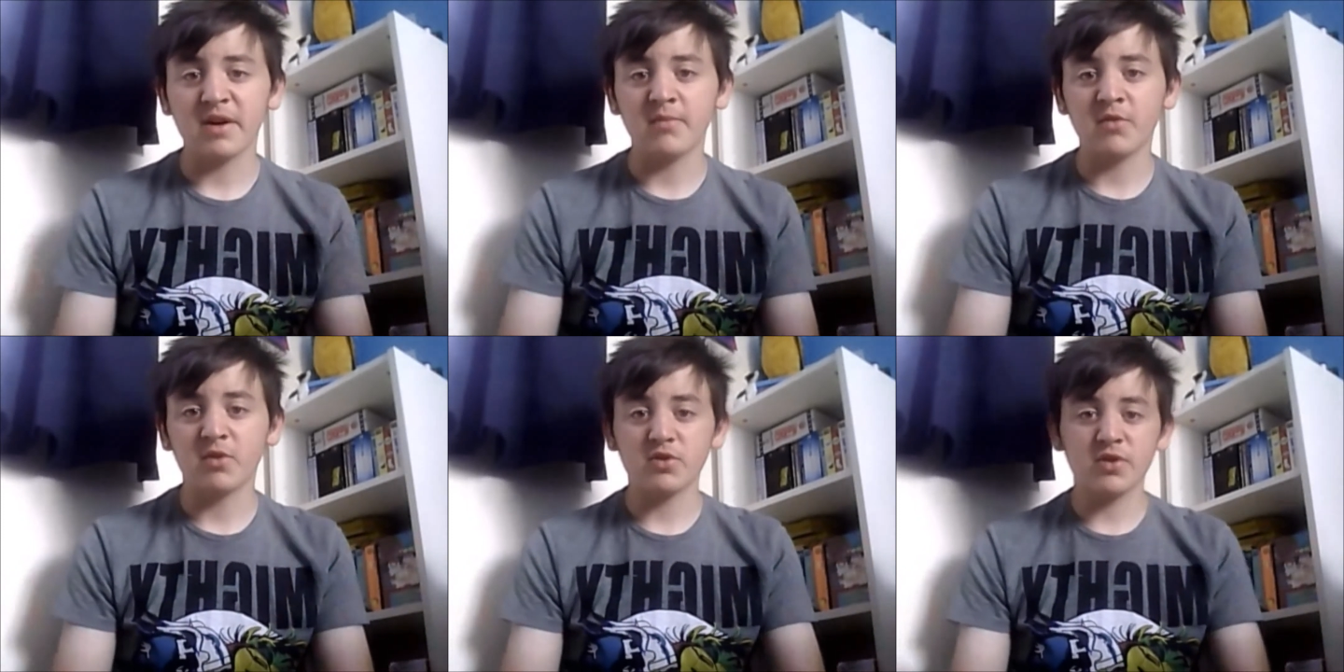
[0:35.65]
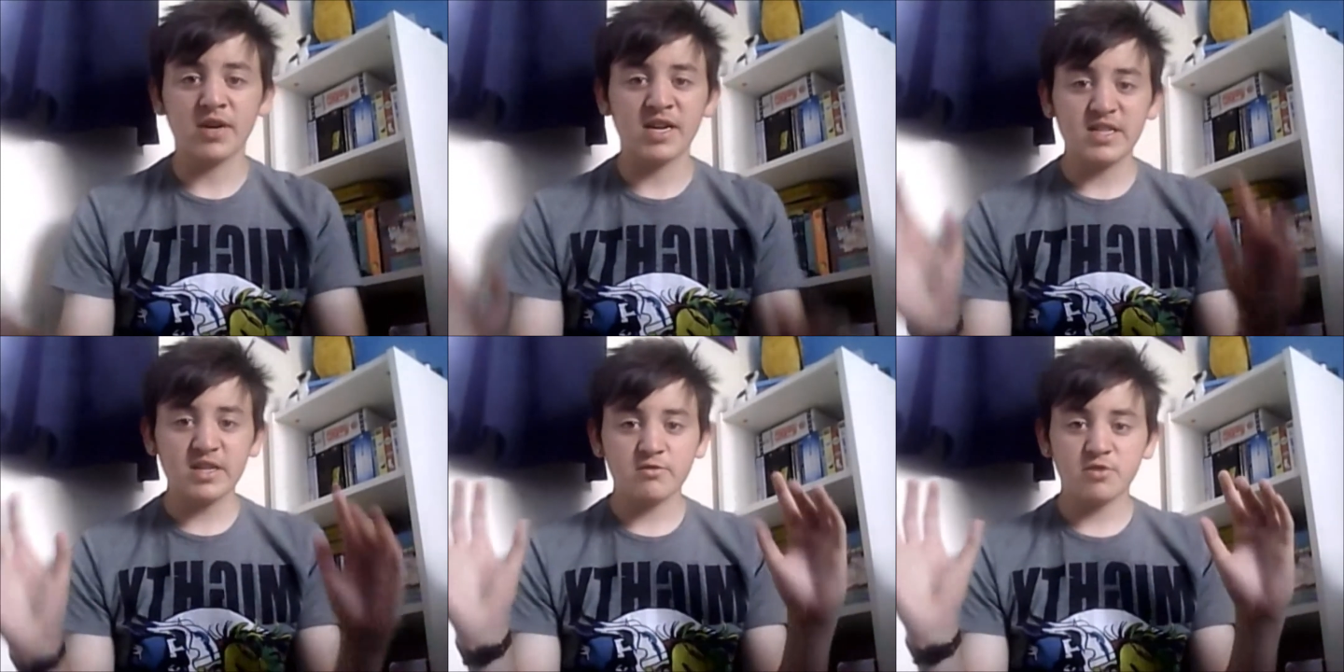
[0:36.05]
I'm not
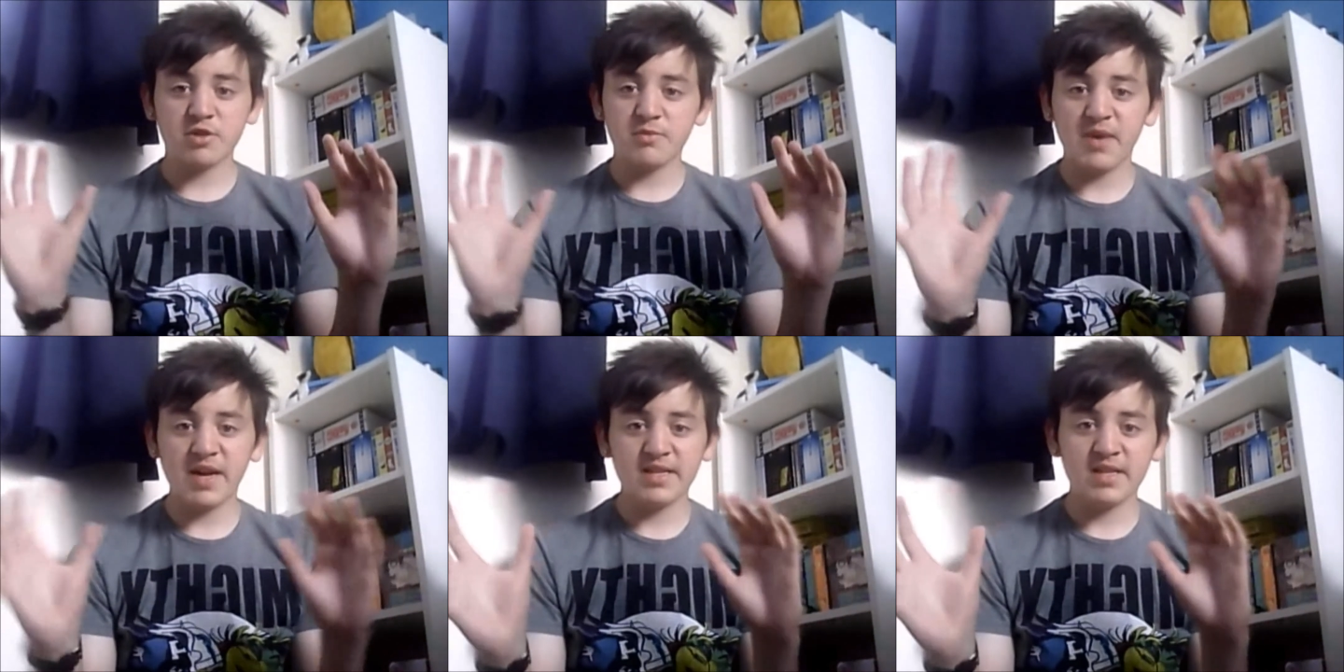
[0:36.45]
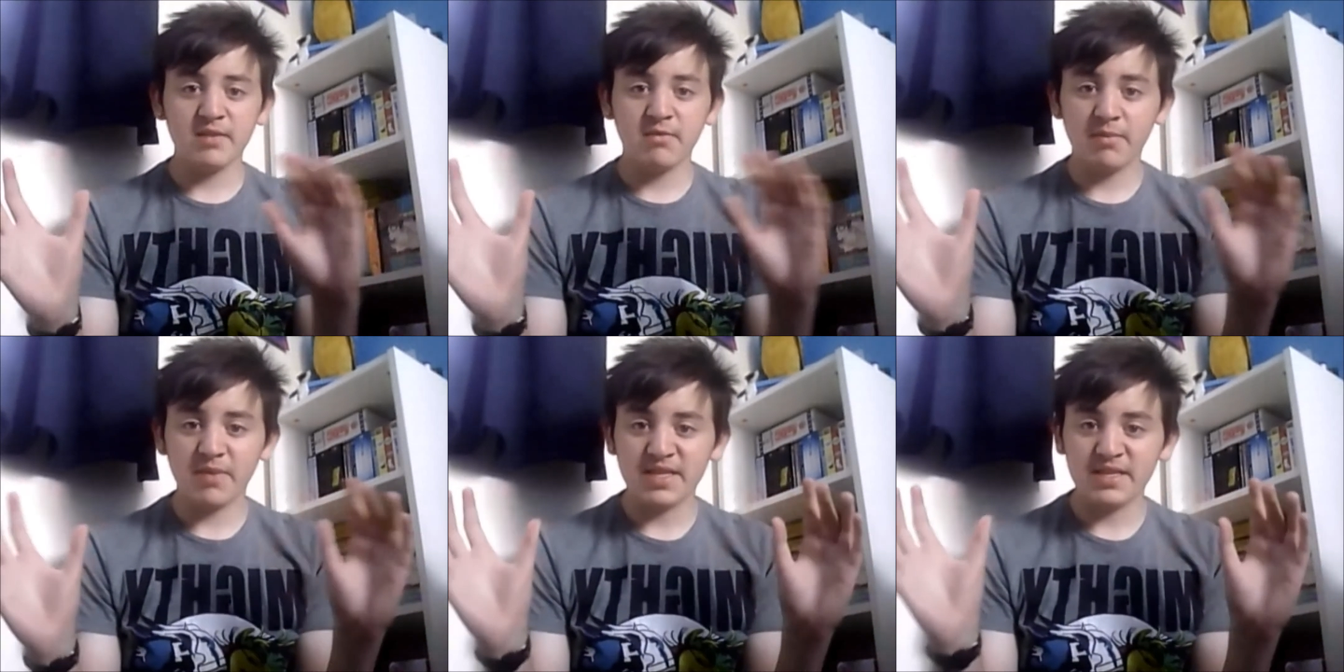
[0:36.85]
trying to disrespect
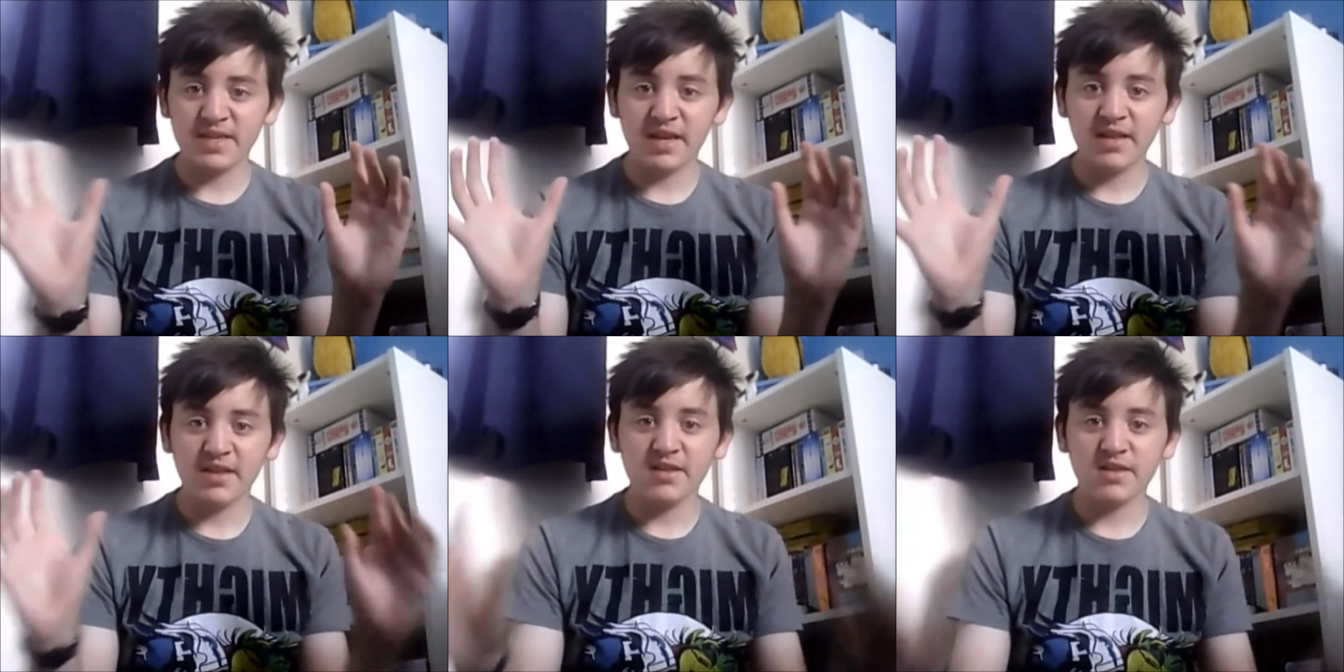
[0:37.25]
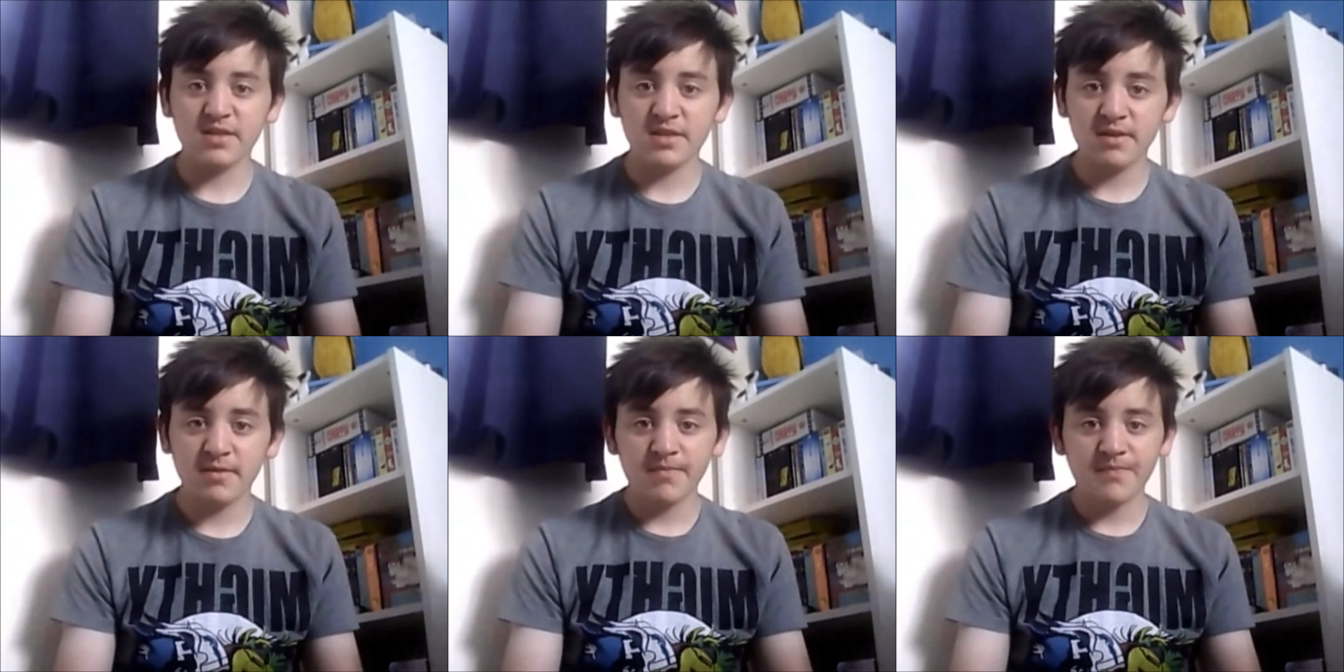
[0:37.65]
anyone by saying this.